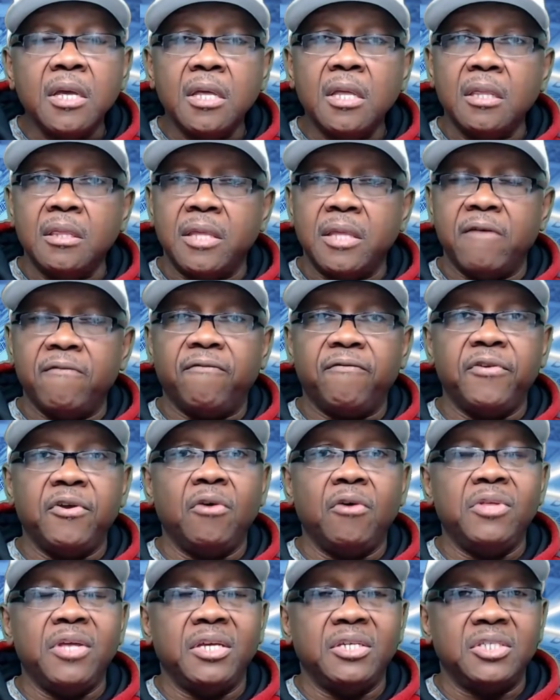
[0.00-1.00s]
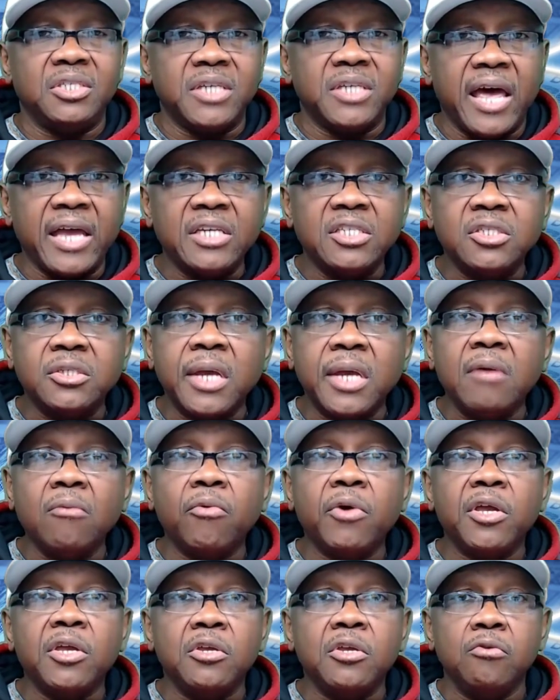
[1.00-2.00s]
that feel the exact same
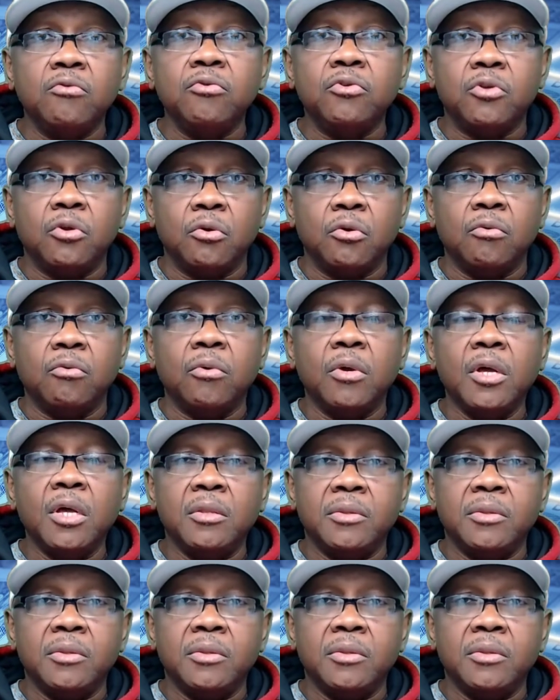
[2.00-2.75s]
way you do,